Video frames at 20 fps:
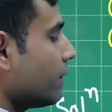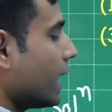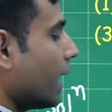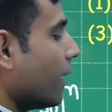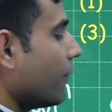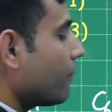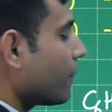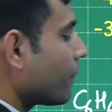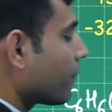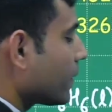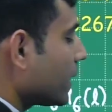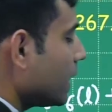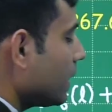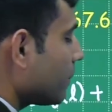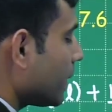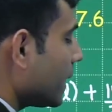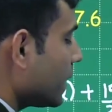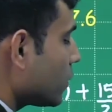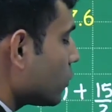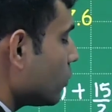we have
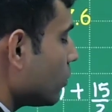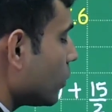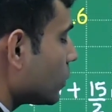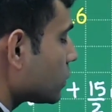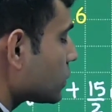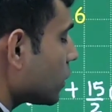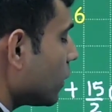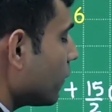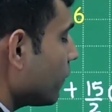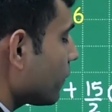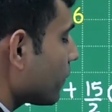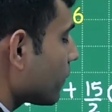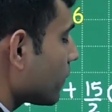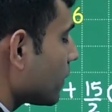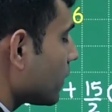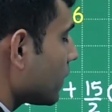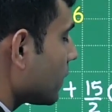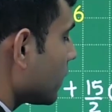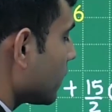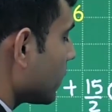15 by 2 moles of
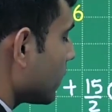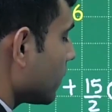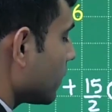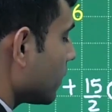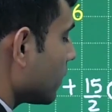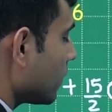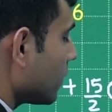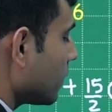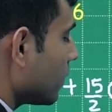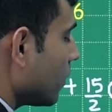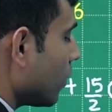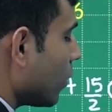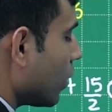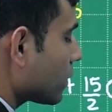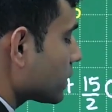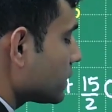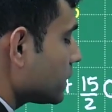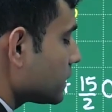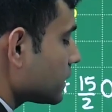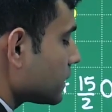
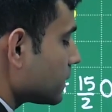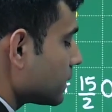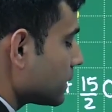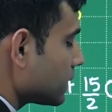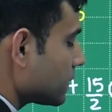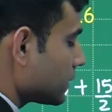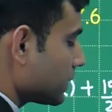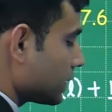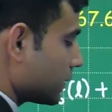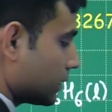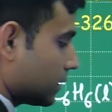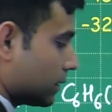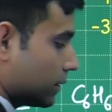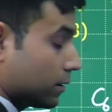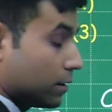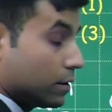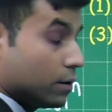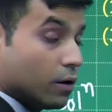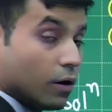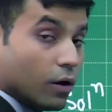oxygen.
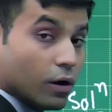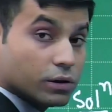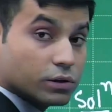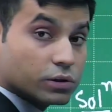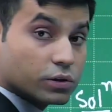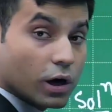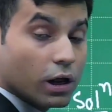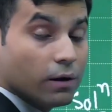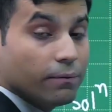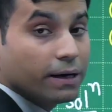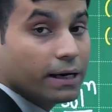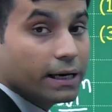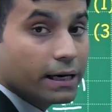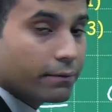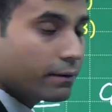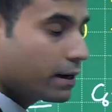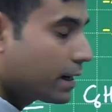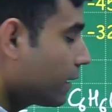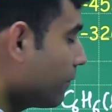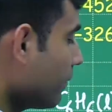On solving
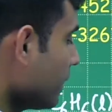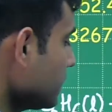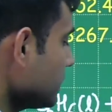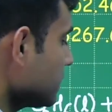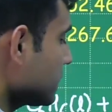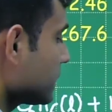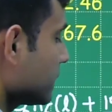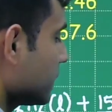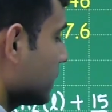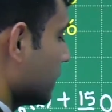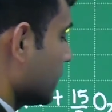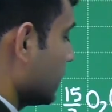it will give us